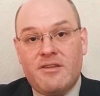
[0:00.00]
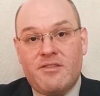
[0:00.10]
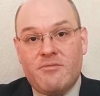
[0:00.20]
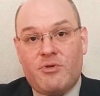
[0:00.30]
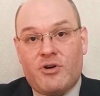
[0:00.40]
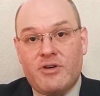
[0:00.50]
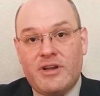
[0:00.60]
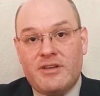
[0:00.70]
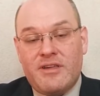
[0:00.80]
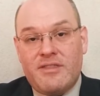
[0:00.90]

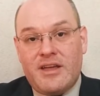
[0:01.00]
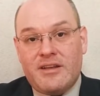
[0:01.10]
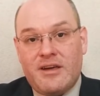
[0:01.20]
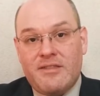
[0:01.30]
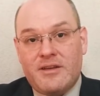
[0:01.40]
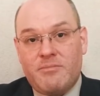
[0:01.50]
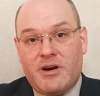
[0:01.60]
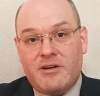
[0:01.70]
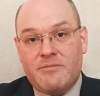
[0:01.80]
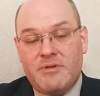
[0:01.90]
supported that other
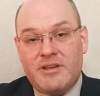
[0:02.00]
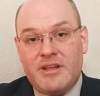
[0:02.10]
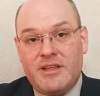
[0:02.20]
department